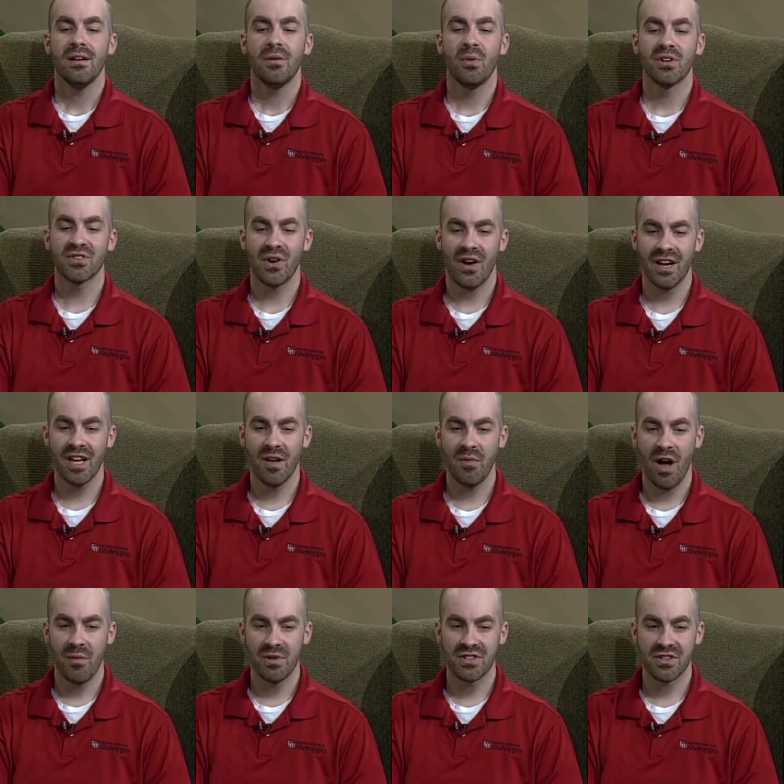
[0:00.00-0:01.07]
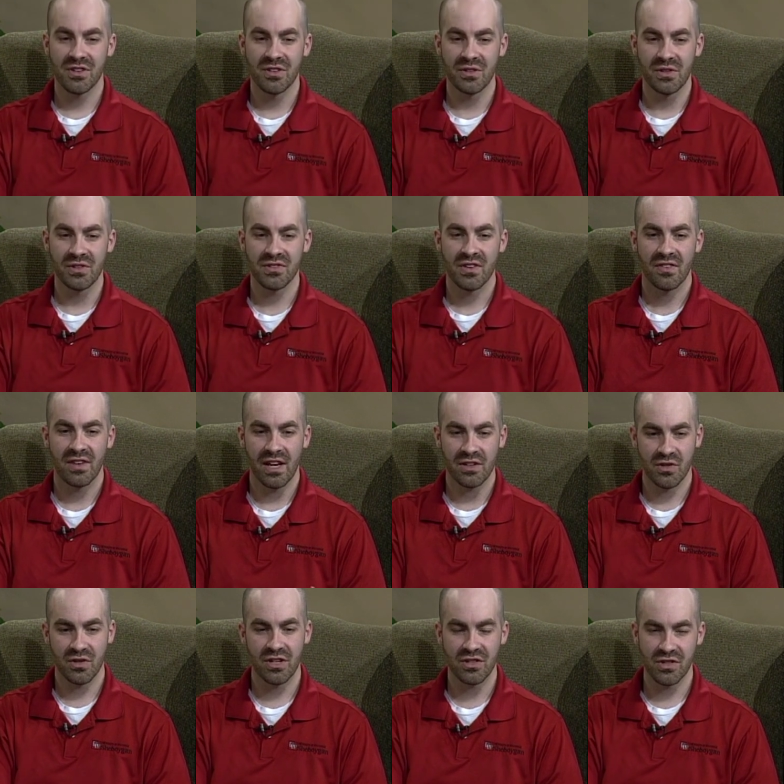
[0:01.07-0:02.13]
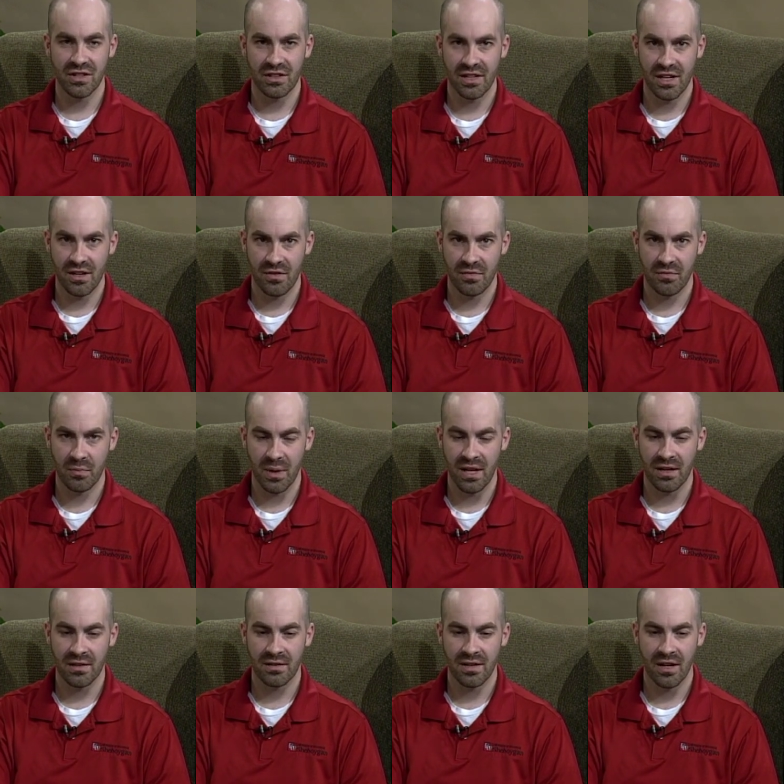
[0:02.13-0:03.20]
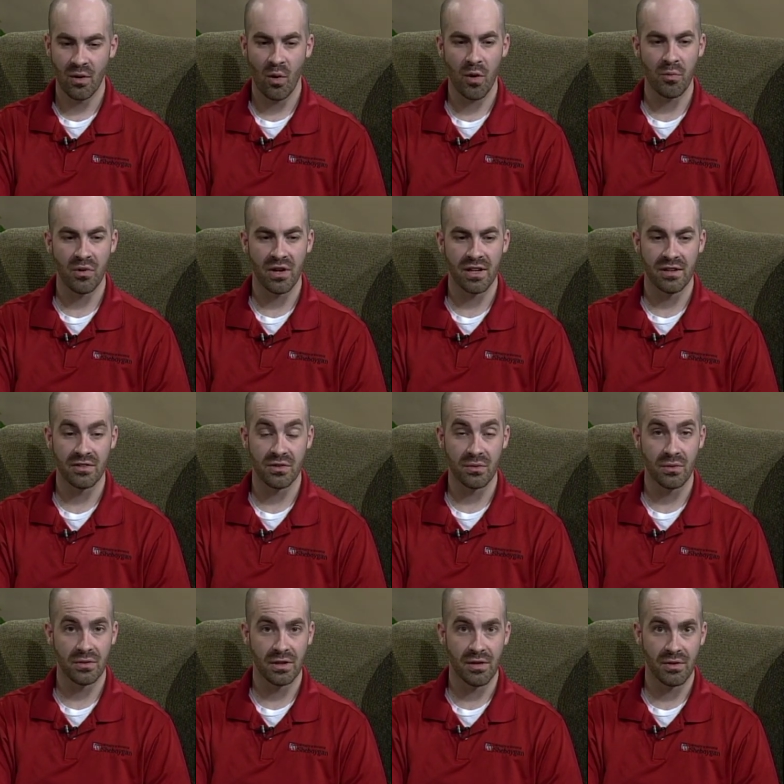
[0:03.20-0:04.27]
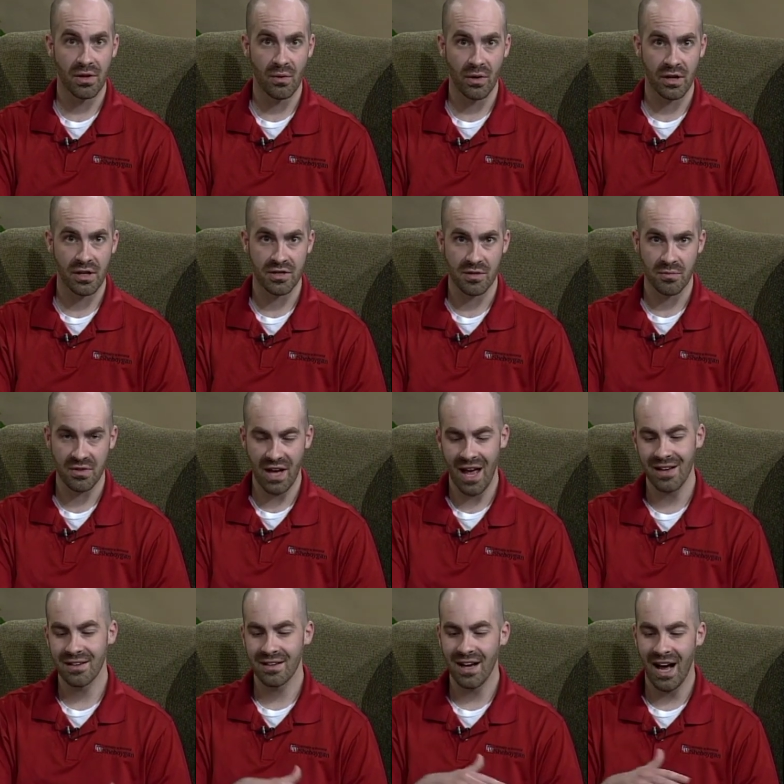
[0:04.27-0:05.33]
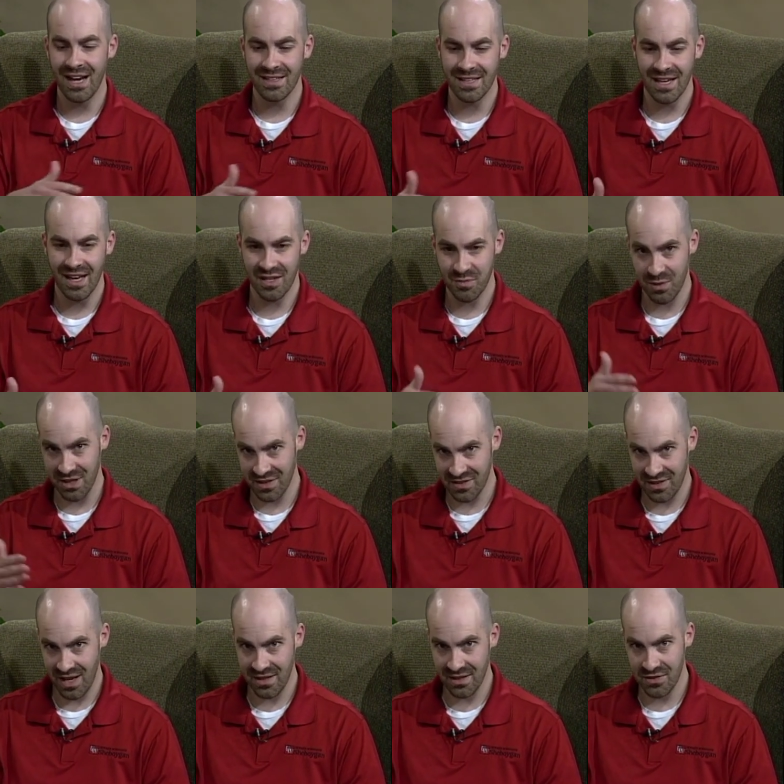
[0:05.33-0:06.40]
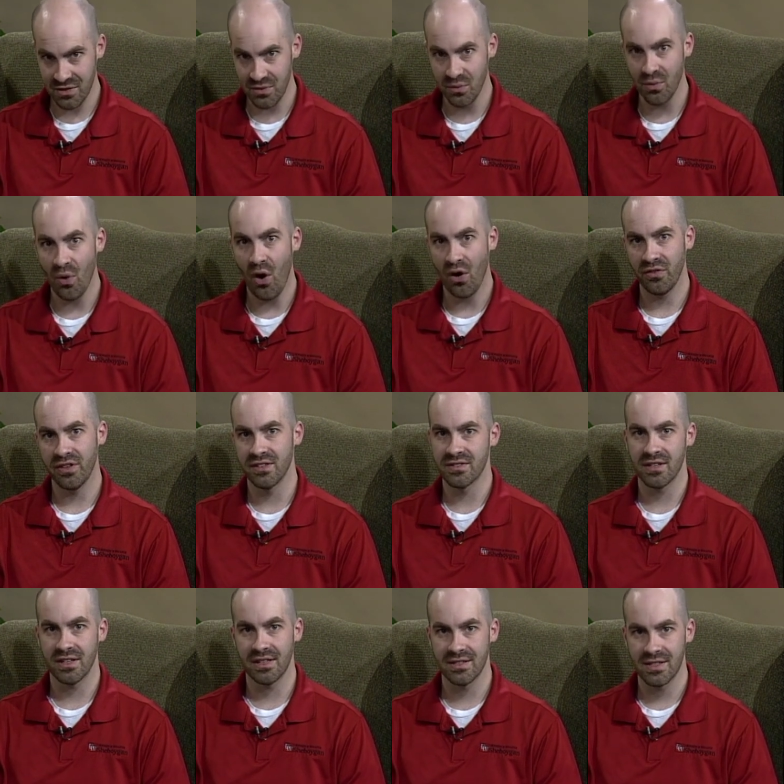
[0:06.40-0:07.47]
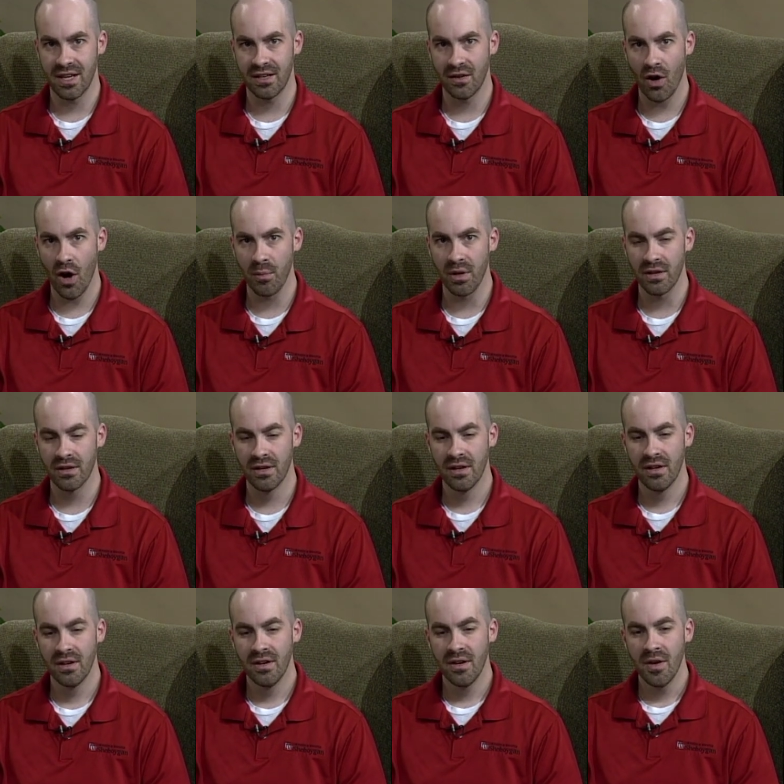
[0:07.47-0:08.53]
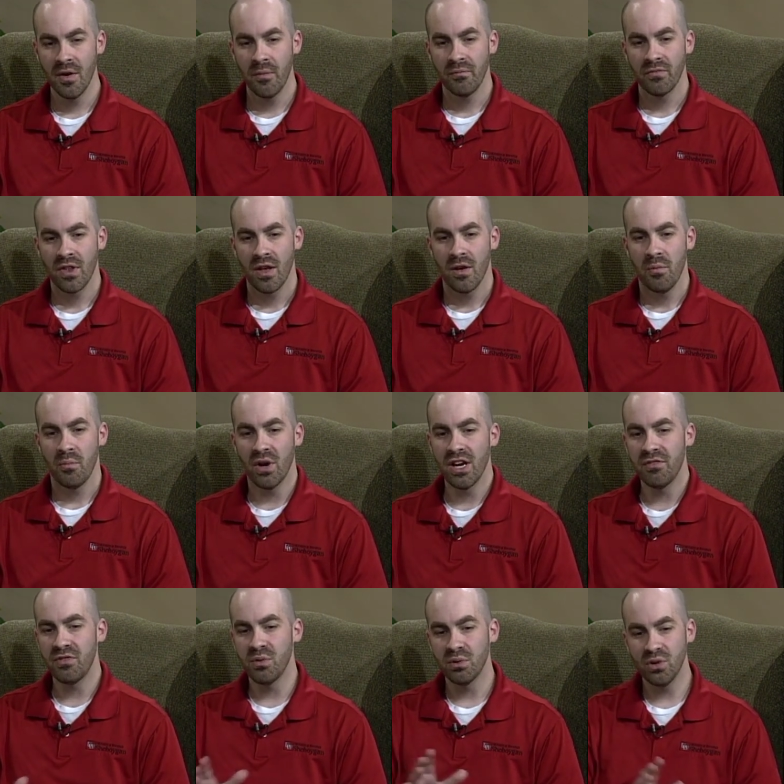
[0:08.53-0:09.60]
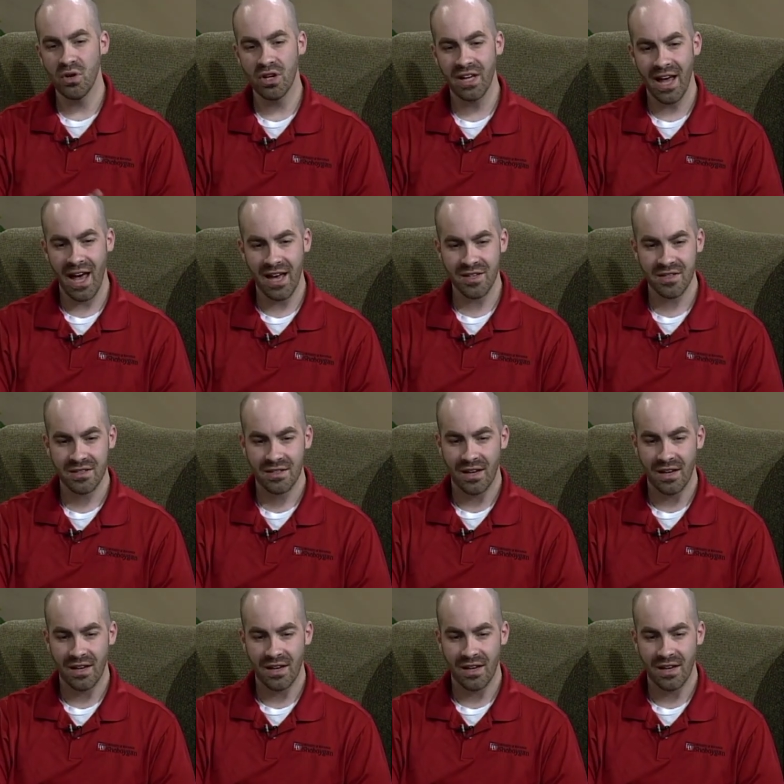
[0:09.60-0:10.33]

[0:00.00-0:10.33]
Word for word: we're talking about materials that traditionally have been incorporated into living organisms. That idea has been extended to all things that contain carbon. But if you look at